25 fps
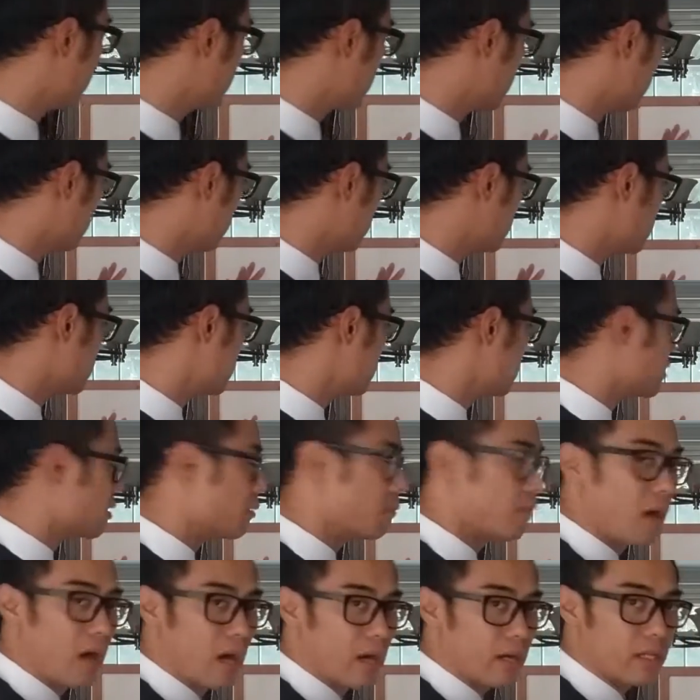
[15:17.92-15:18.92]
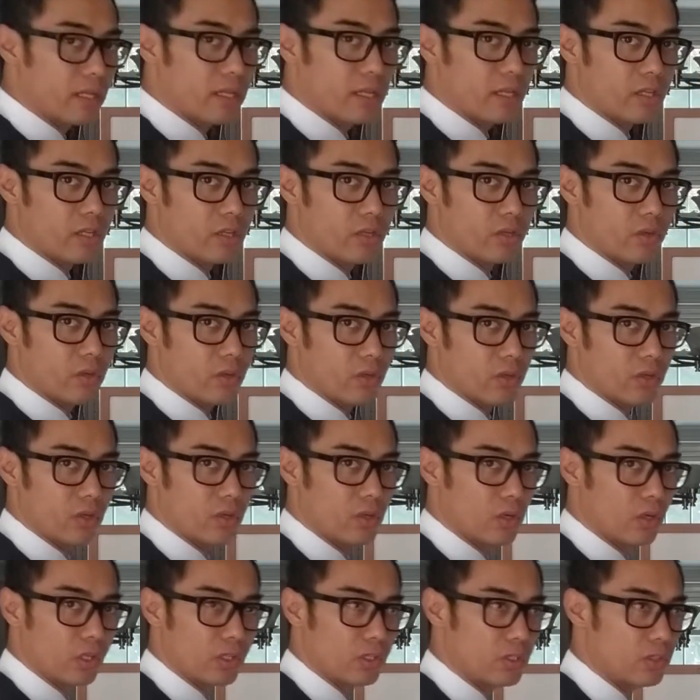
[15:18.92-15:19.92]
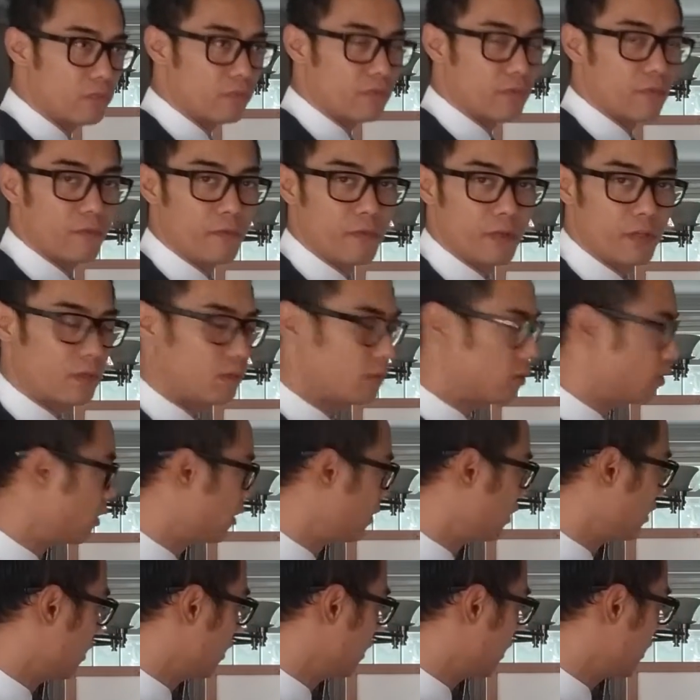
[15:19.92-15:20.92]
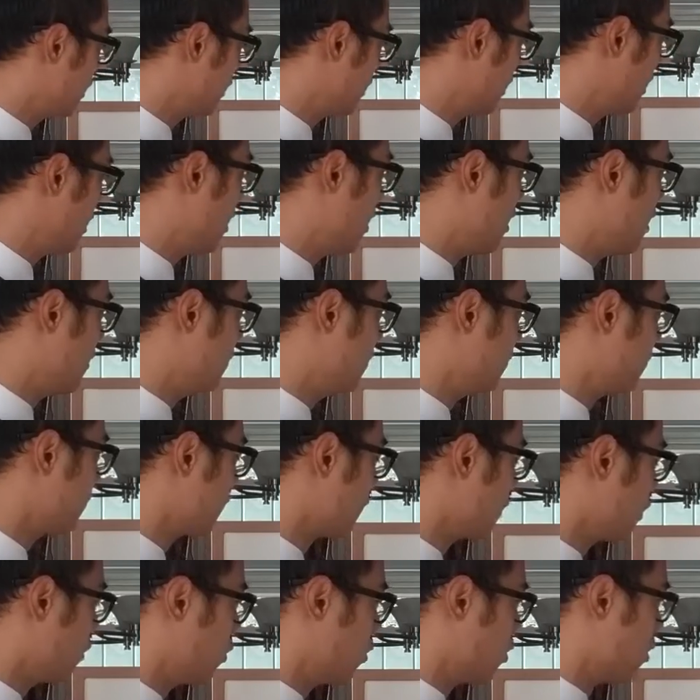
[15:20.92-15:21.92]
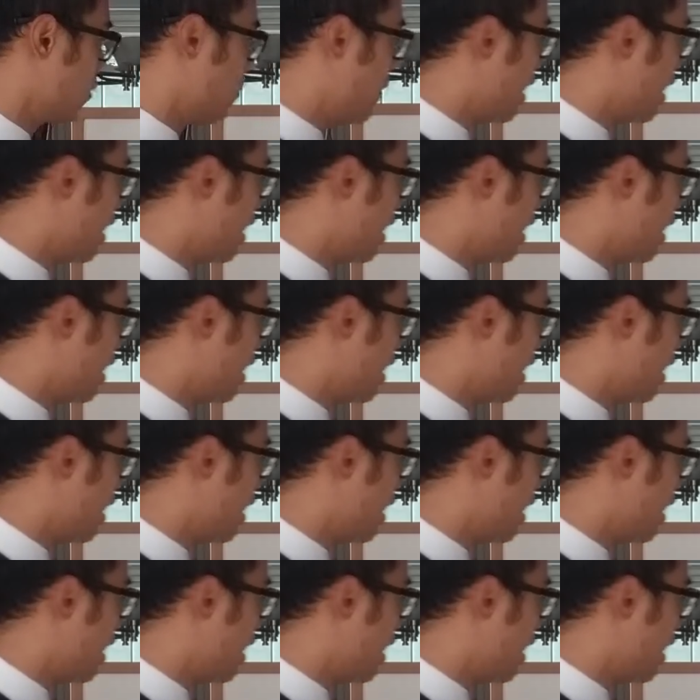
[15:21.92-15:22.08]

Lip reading: and it's just the body that you're looking to fulfill, or the